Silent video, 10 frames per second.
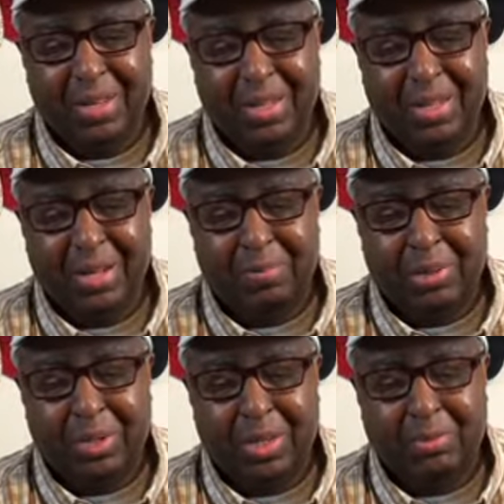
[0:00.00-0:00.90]
Yeah,
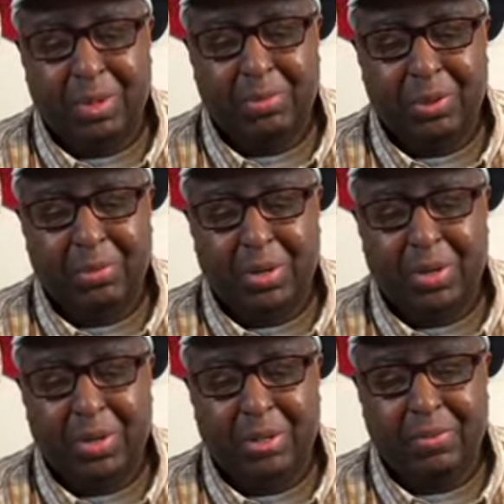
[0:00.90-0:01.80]
probably got to pump some air
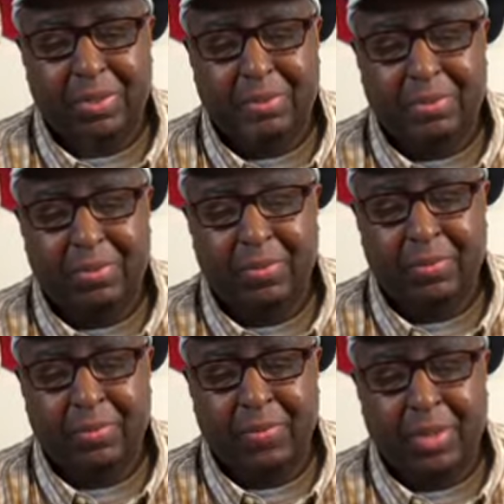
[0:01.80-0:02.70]
out of it.
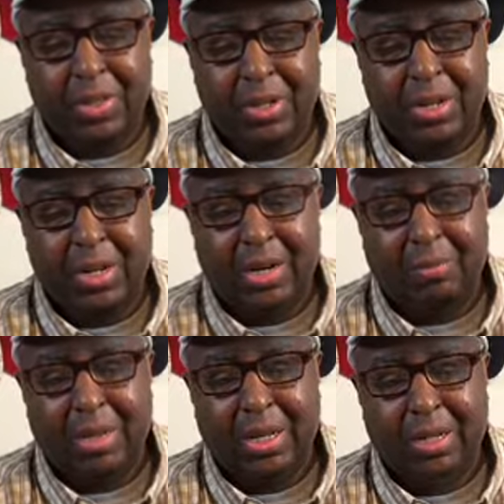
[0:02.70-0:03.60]
I thought I'd have
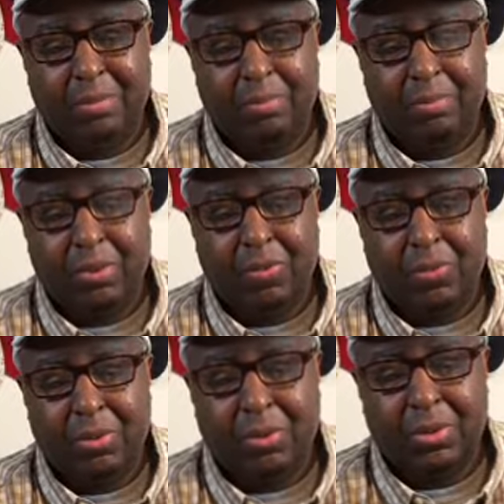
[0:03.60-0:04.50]
bladed
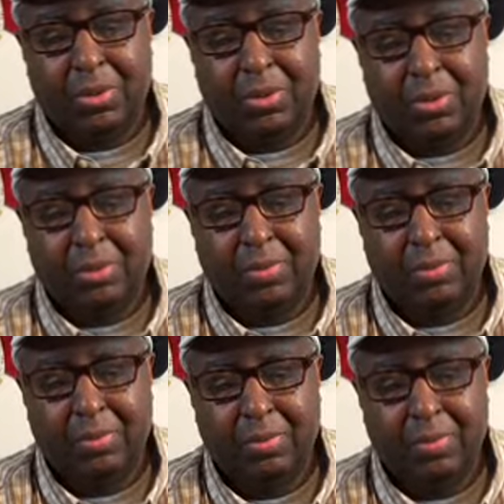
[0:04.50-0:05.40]
before earlier.
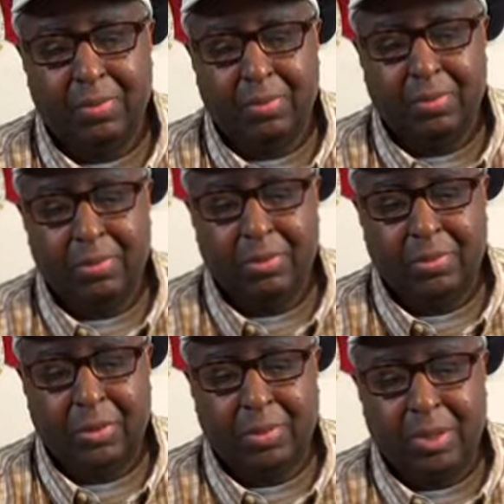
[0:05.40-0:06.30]

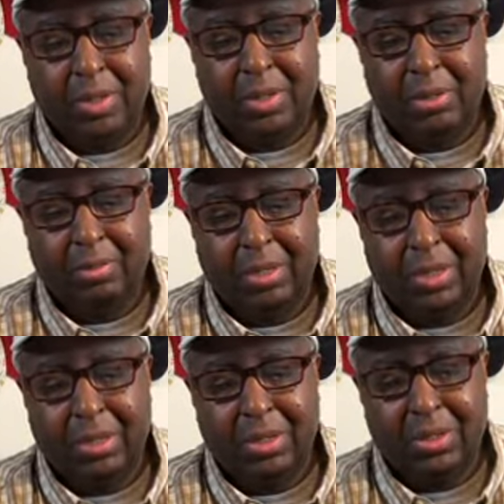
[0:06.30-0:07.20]
Apparently, I didn't bleed
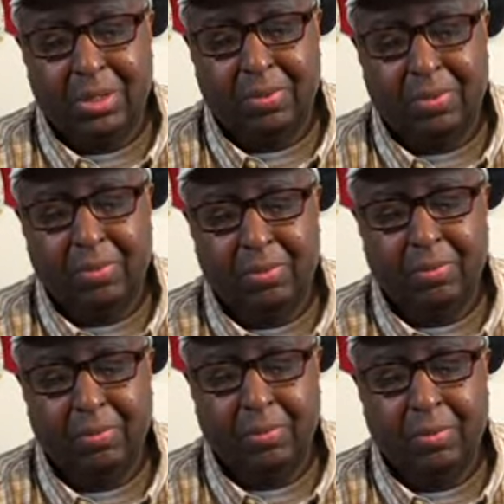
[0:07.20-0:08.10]
it enough.
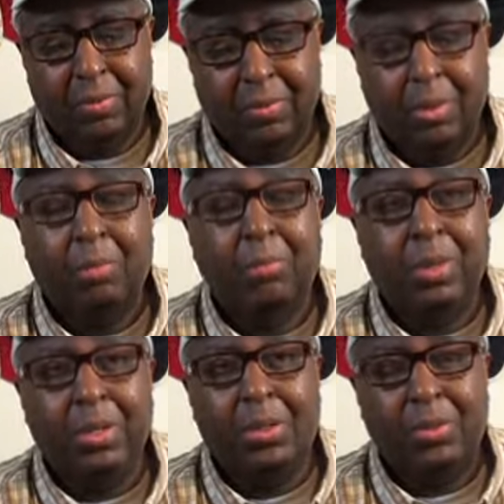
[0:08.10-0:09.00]

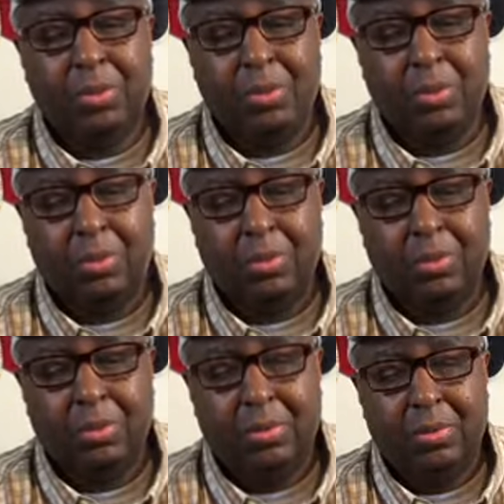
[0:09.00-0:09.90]
Bleeding is when you
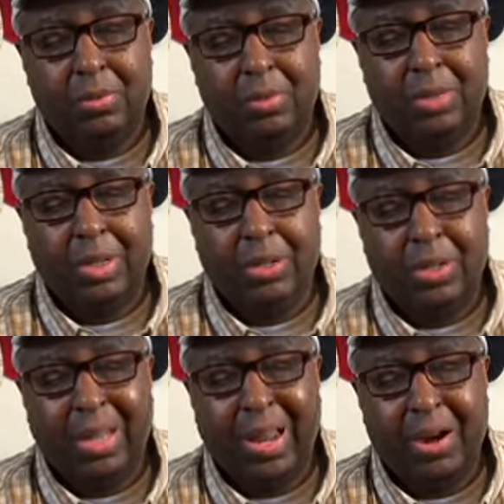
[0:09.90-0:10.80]
get all
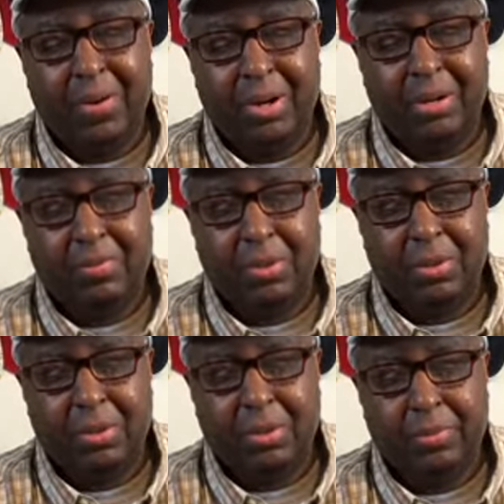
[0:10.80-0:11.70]
the air out of your
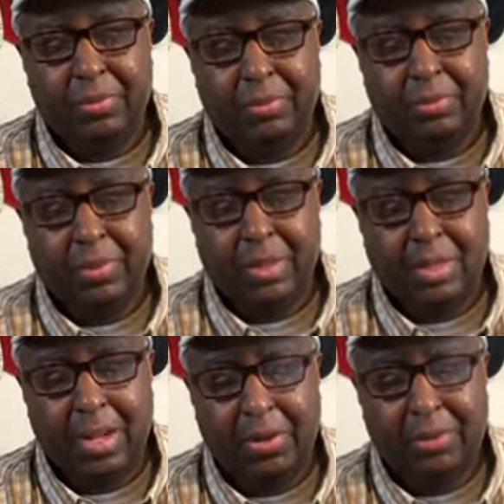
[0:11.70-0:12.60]

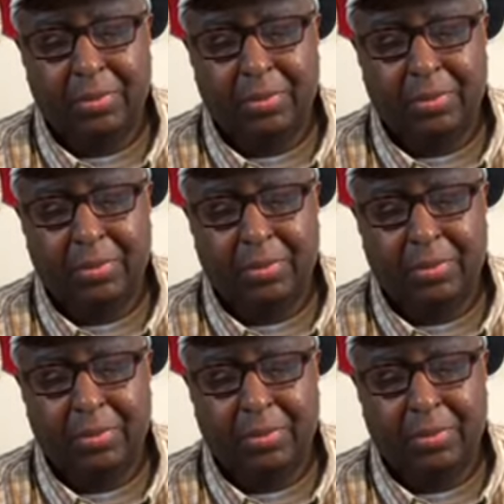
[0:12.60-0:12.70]
lighter,